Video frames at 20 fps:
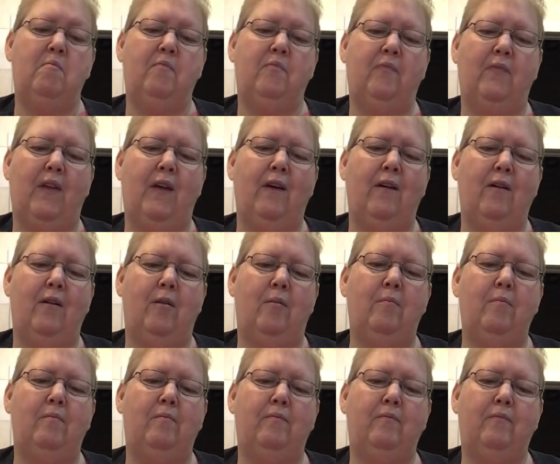
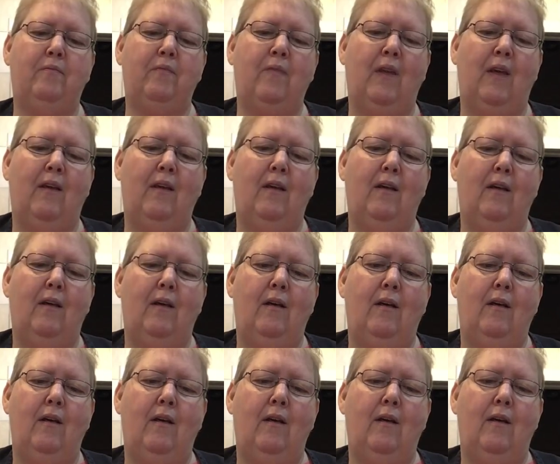
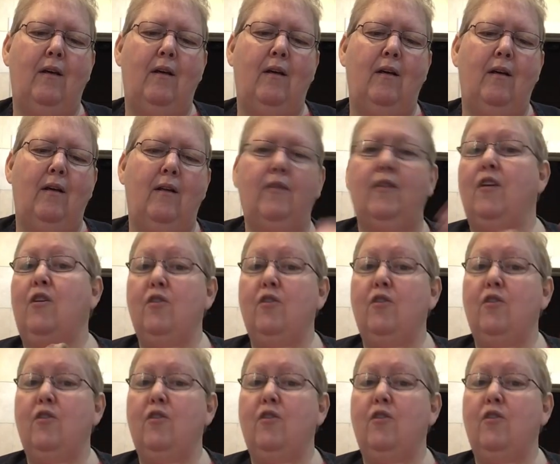the